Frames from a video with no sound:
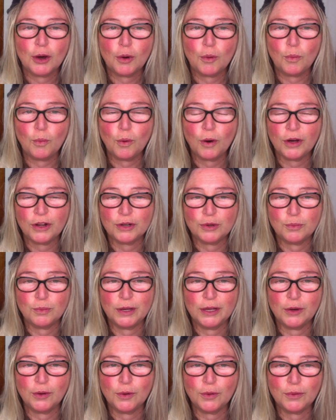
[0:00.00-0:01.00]
What
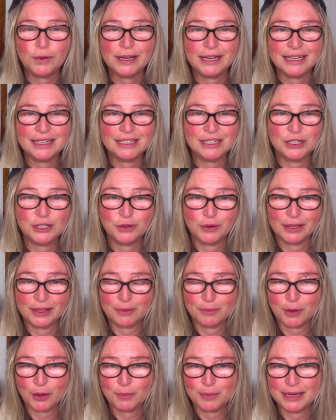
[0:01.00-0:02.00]
we all need to do at the
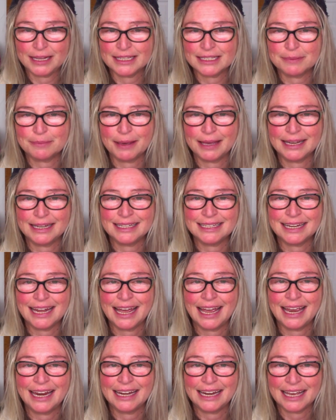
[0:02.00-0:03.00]
moment is
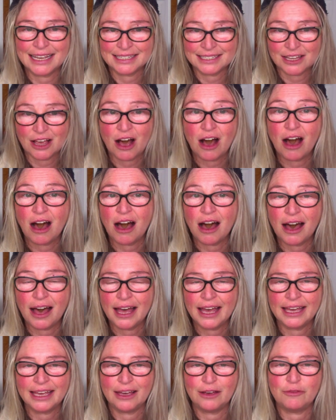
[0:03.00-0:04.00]
maintain as
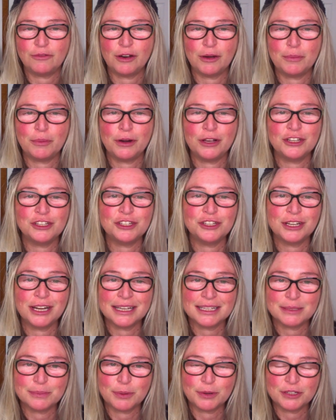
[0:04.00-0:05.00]
high a vibration
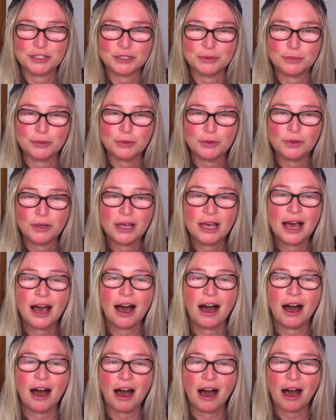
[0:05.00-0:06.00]
as possible,
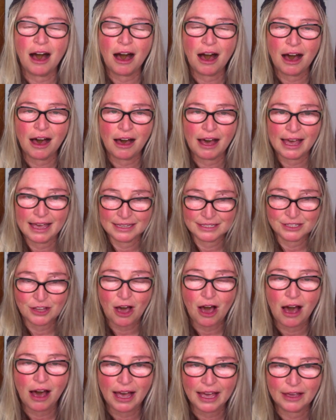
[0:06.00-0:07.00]
high, as
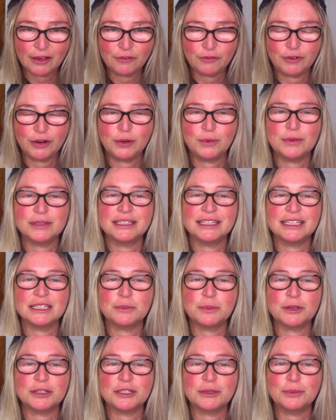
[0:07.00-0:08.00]
high a frequency as
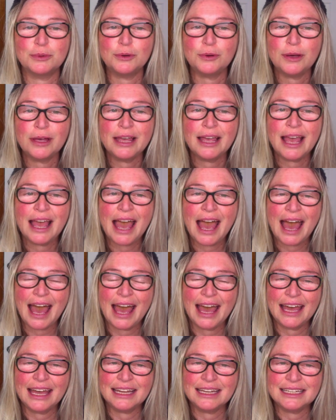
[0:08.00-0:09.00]
possible.
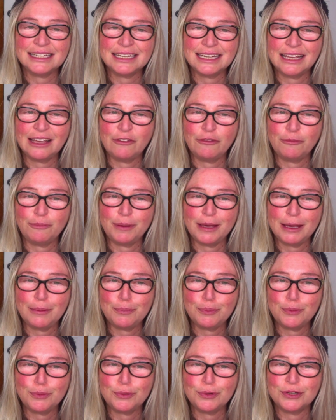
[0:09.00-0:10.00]
And if
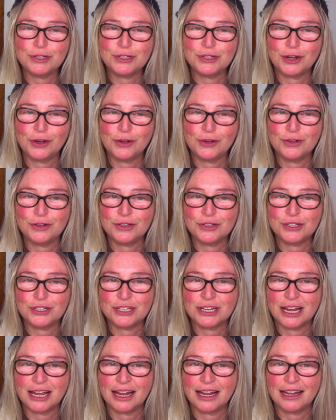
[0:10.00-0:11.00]
people don't
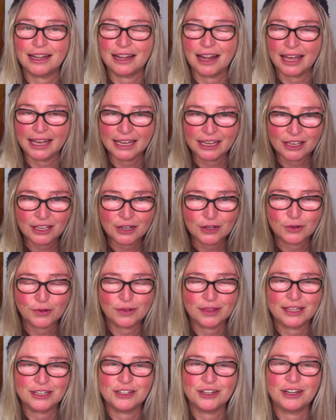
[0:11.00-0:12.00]
like it or
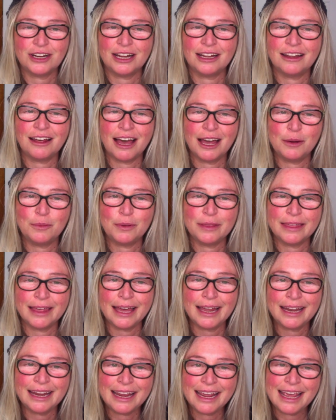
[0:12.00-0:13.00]
they don't align with
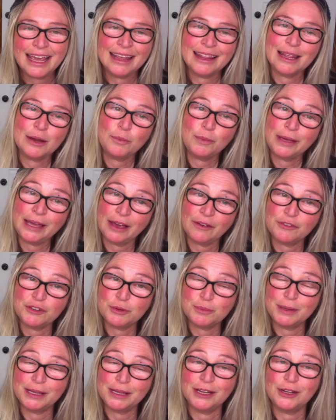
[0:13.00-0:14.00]
that, then we have to
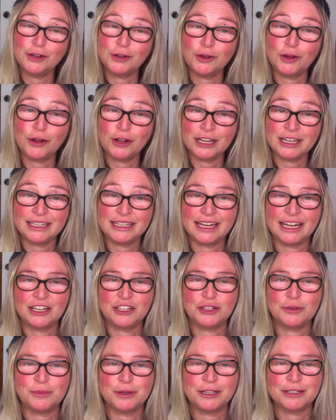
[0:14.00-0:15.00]
be in non
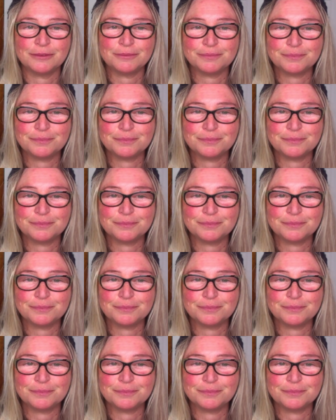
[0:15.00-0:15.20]
attachment,